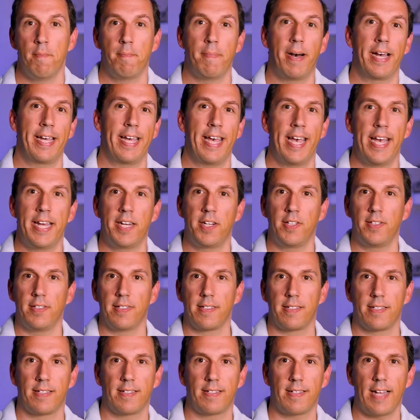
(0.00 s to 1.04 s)
My handle
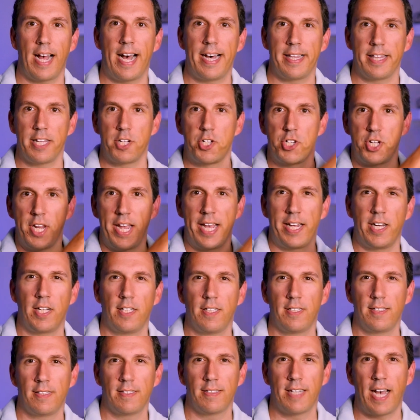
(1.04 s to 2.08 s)
is on the
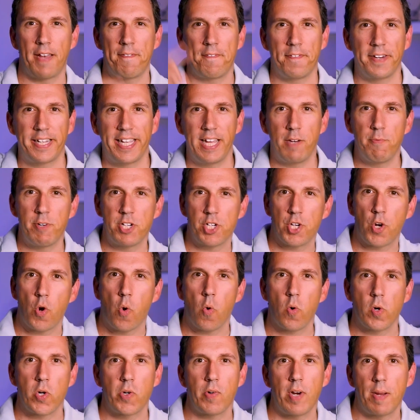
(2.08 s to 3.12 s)
channel. I forget which
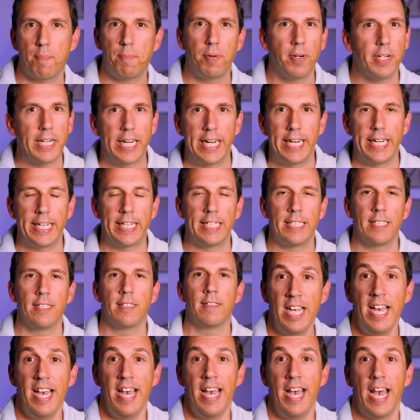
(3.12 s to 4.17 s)
corner I put it in.